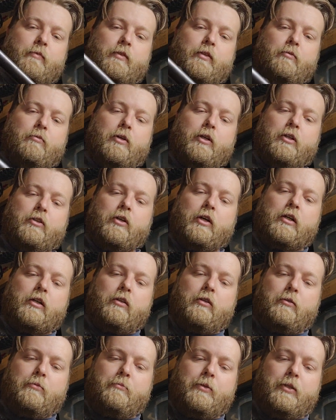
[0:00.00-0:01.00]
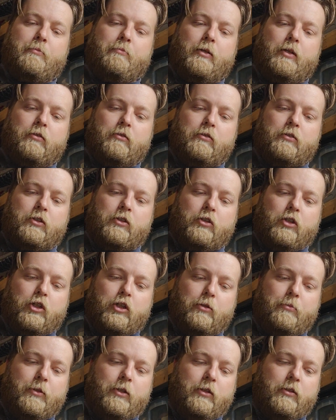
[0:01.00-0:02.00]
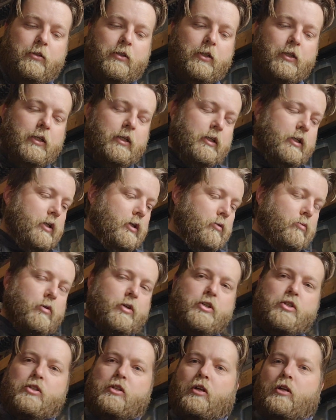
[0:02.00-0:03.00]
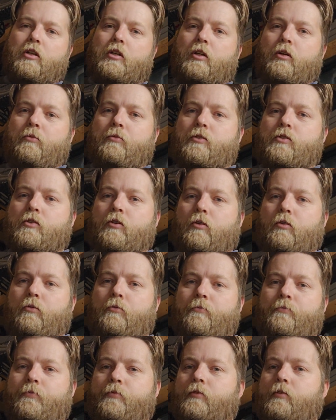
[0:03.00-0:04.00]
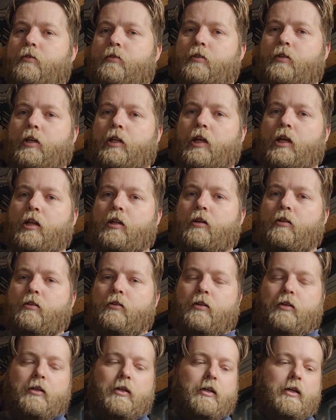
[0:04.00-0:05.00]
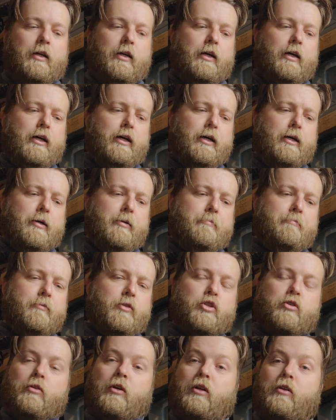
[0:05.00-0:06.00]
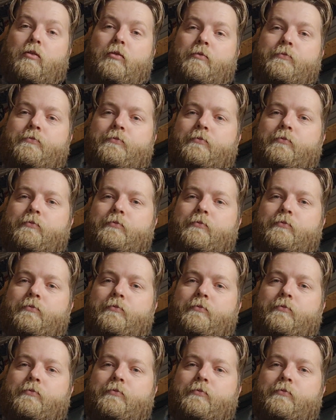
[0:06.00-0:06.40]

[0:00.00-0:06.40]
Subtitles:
We're going to talk a little bit about Herbert, where he started out. So, Canadian, Toronto.